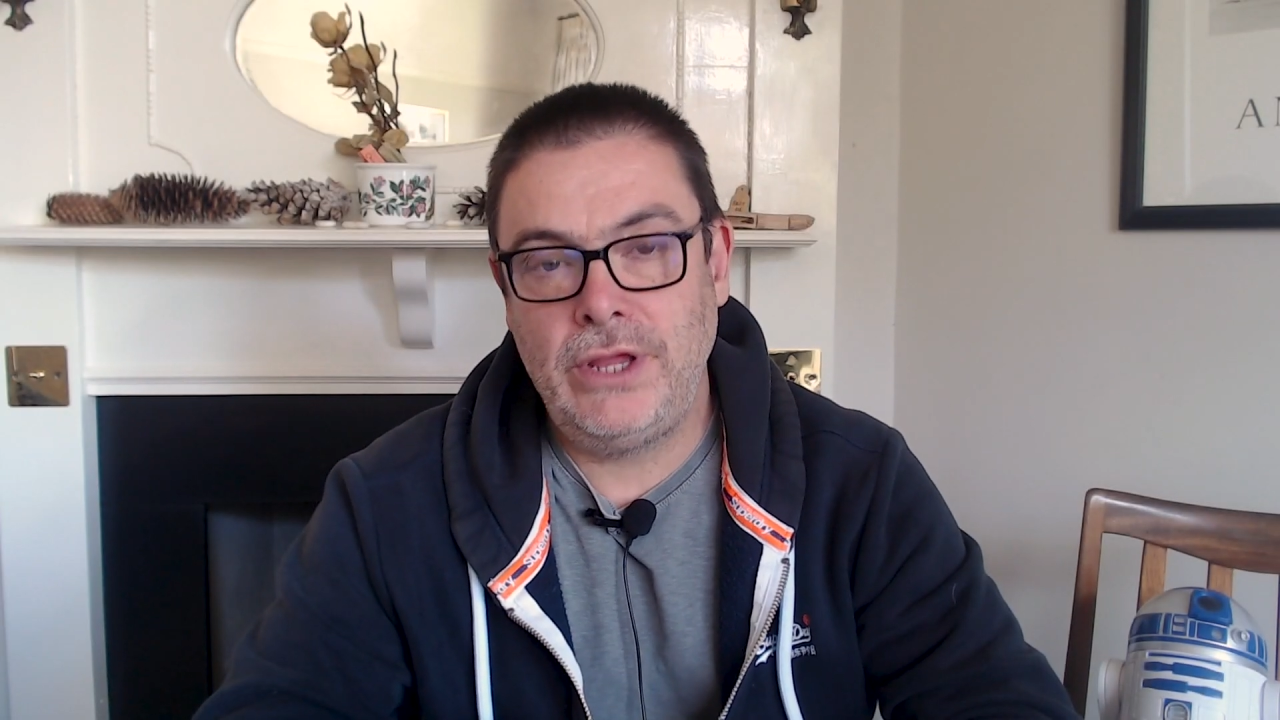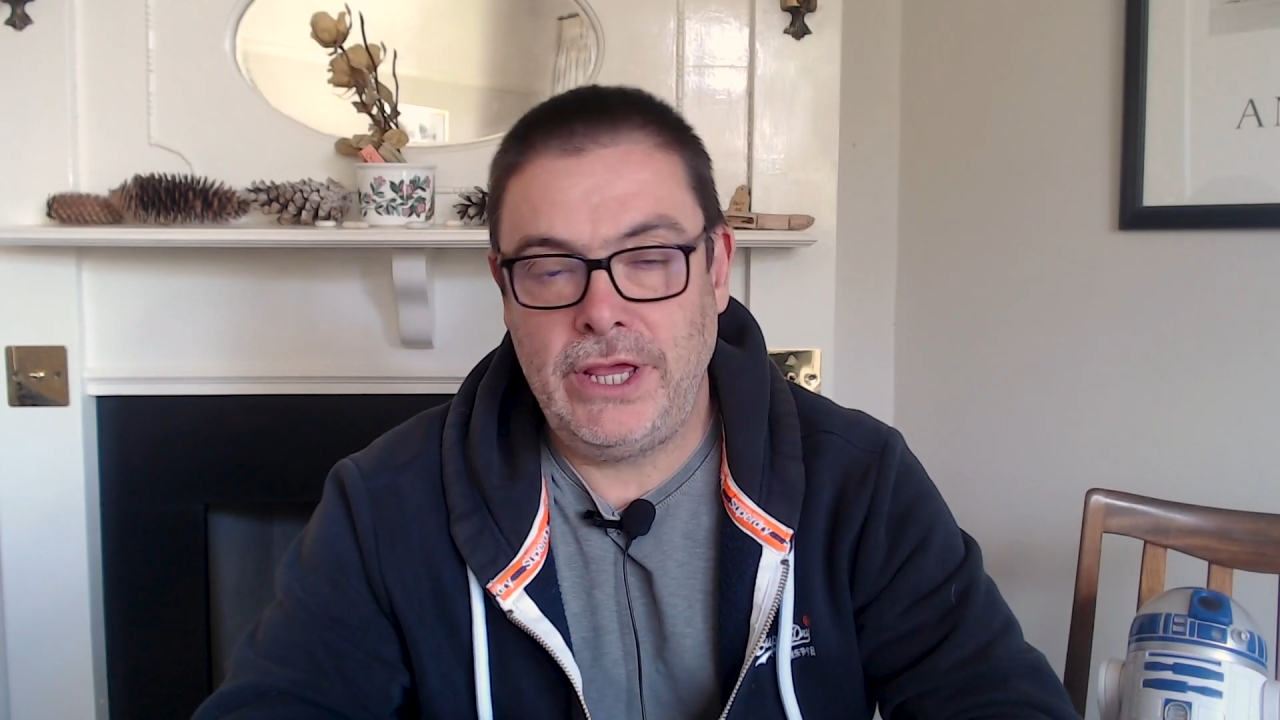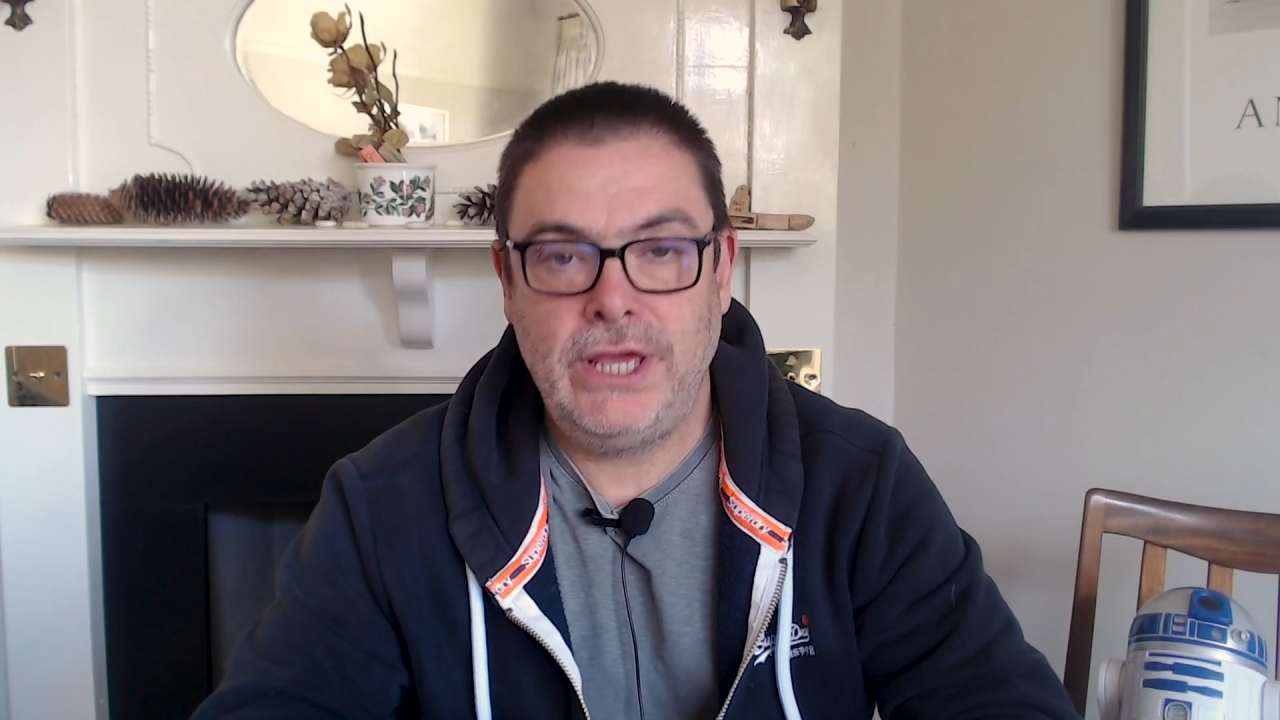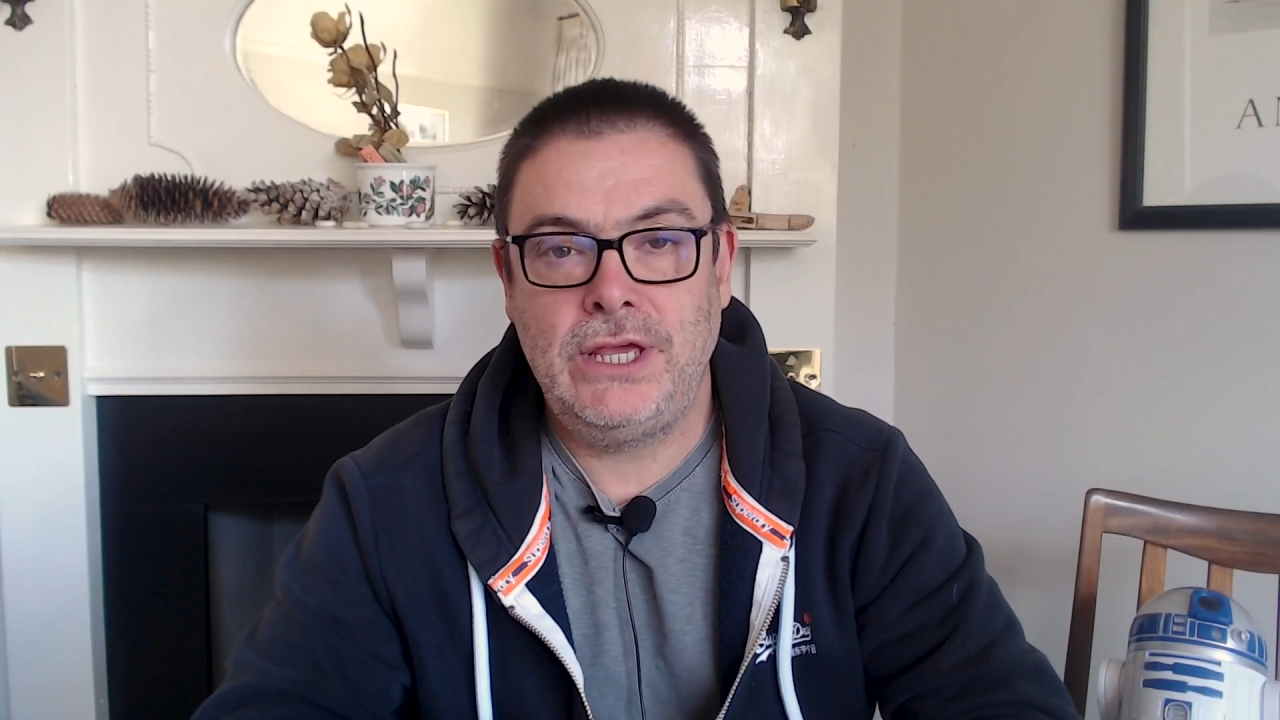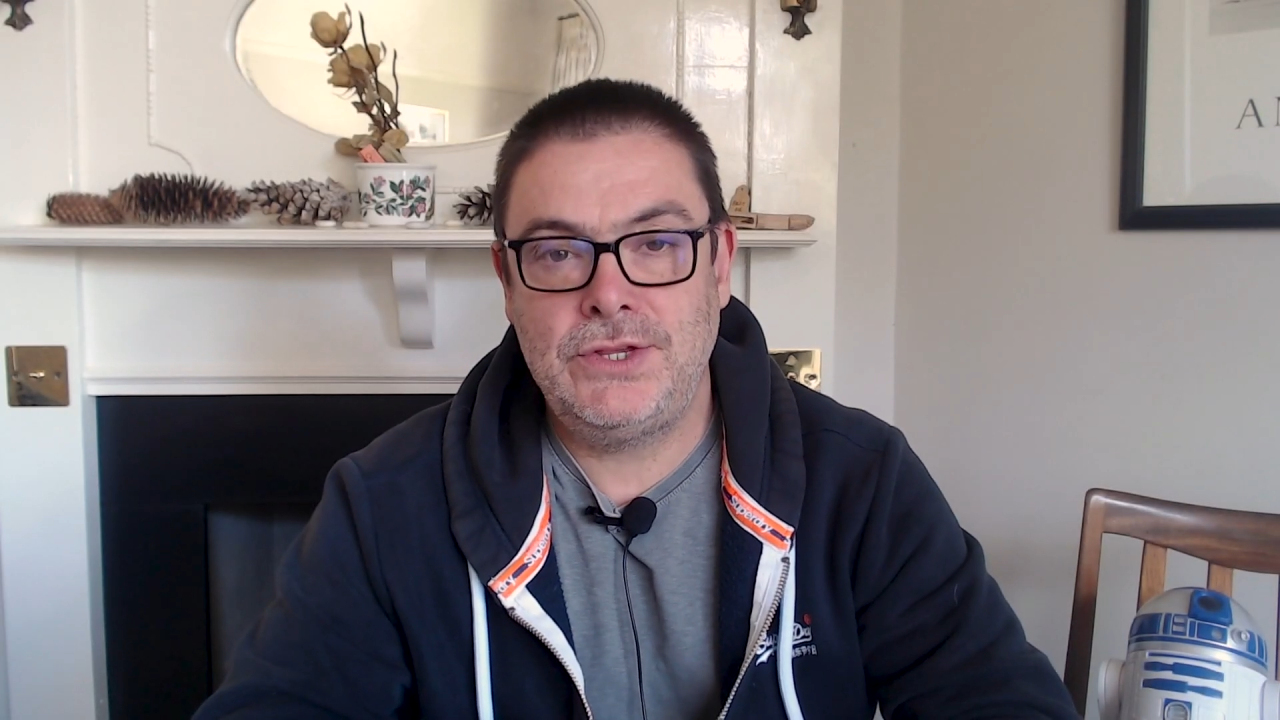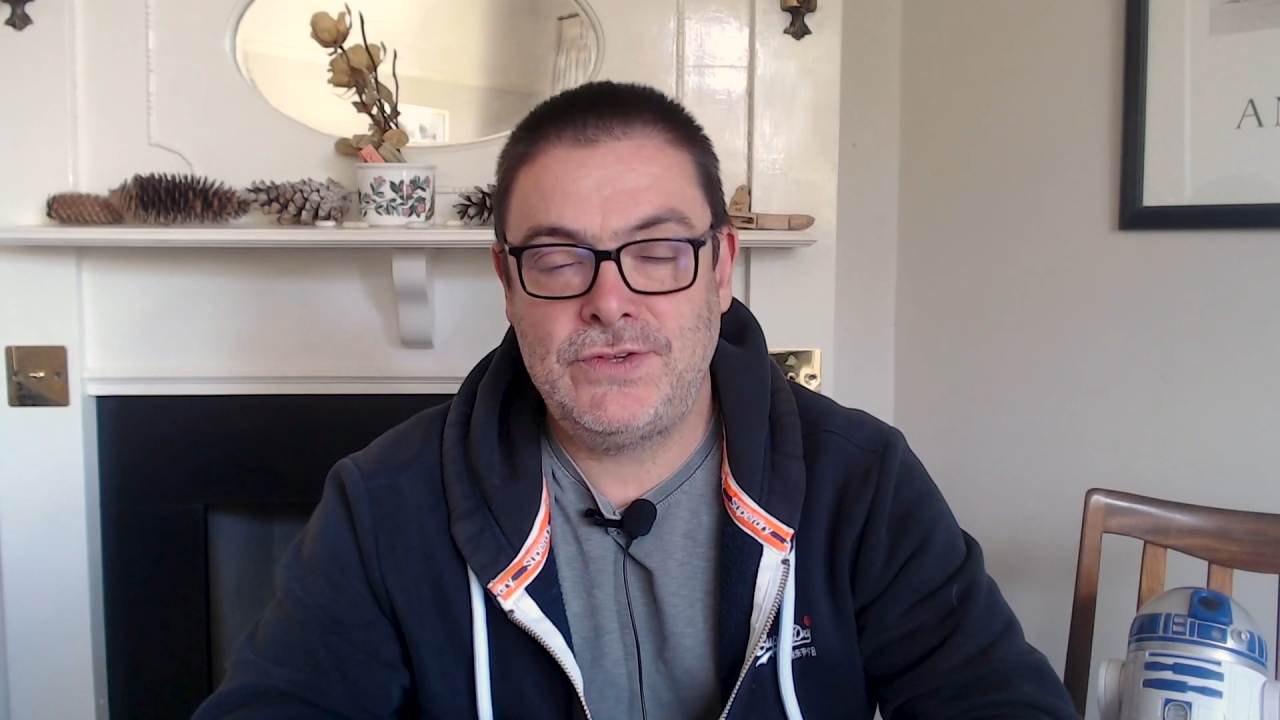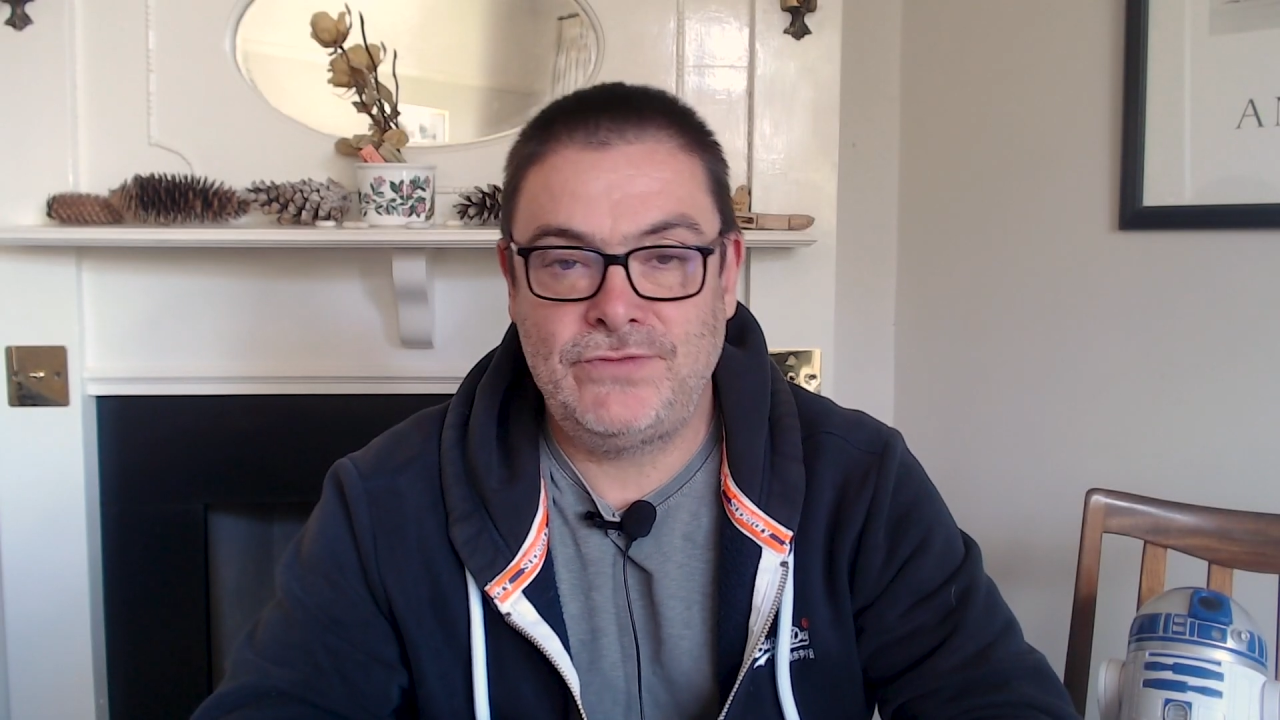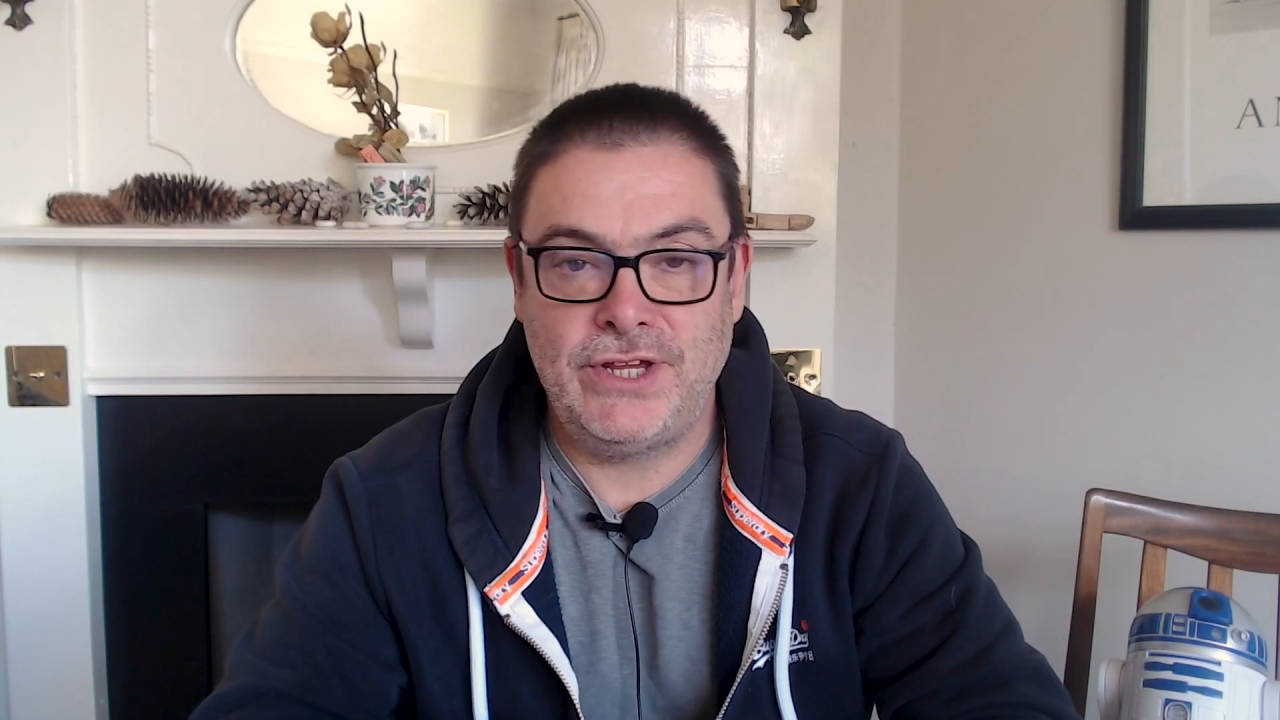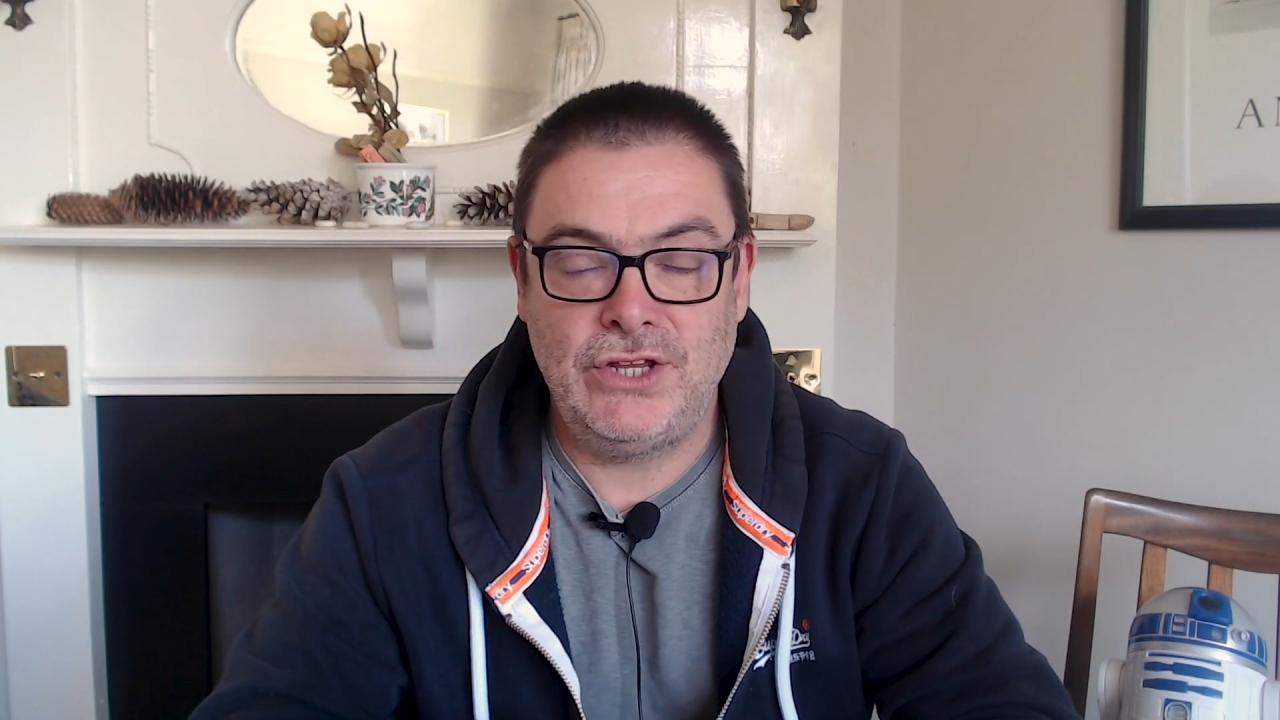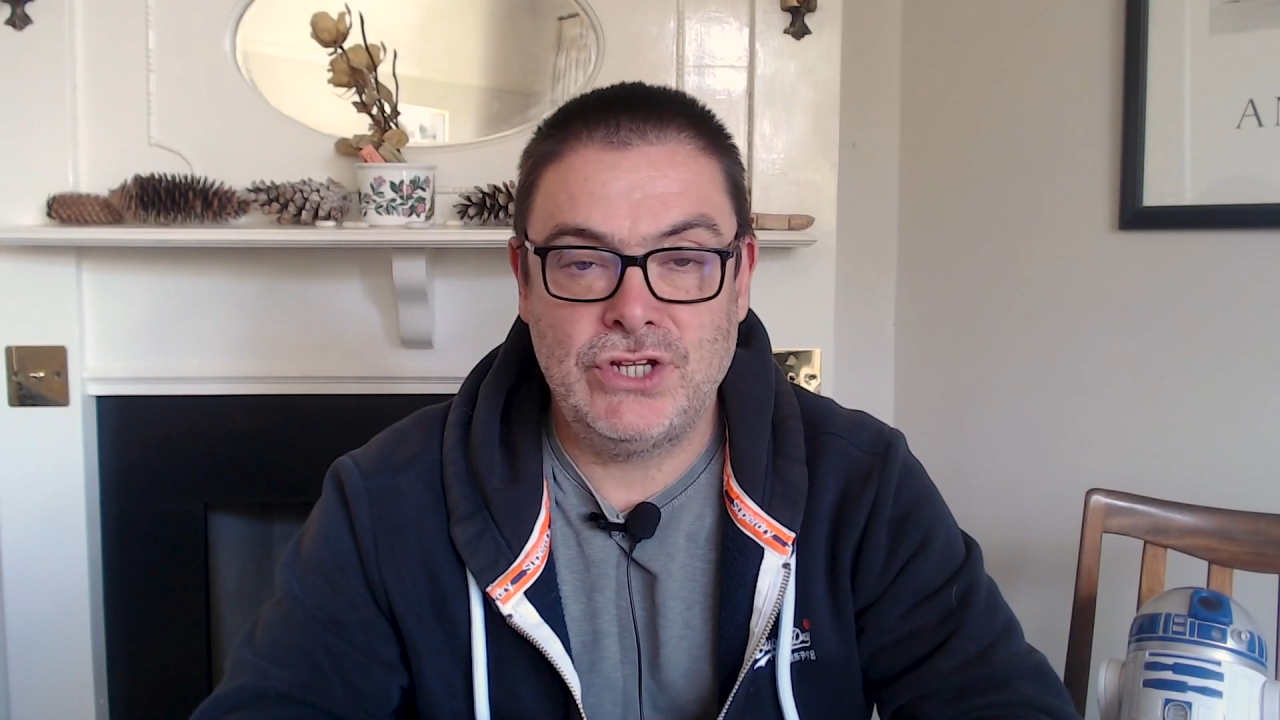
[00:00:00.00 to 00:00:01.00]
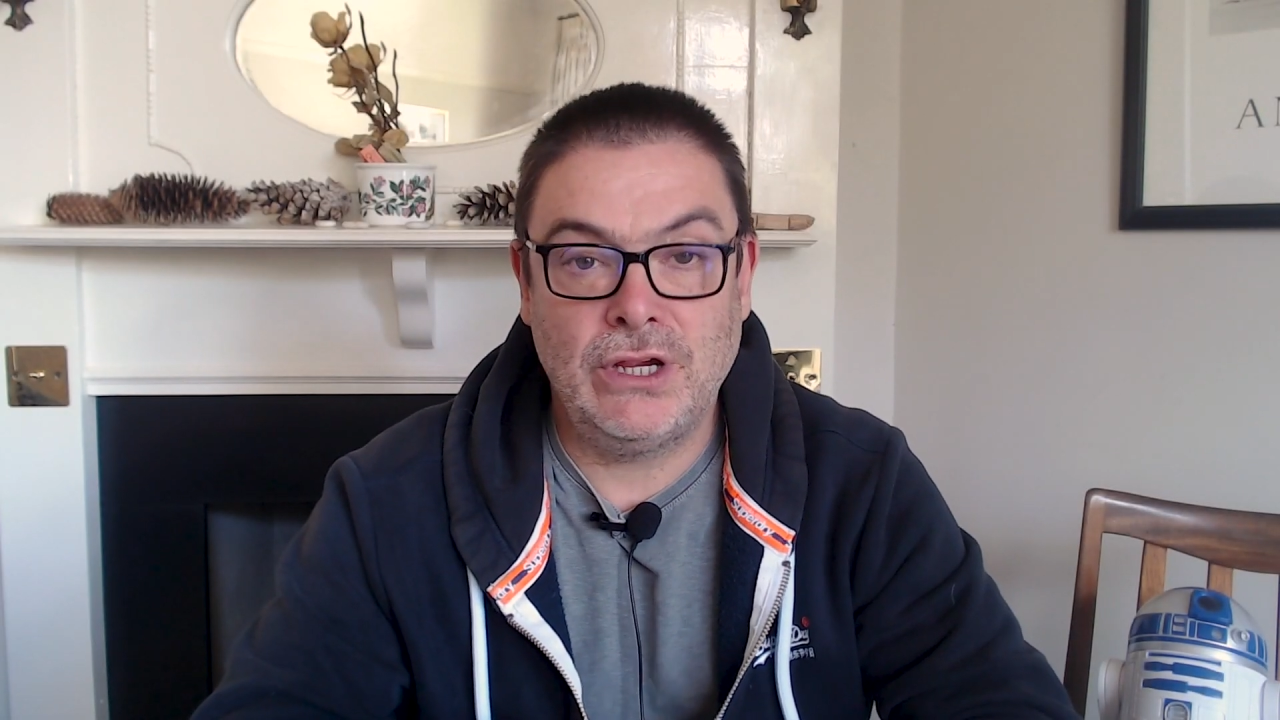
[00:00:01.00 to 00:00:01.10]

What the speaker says: years of teaching,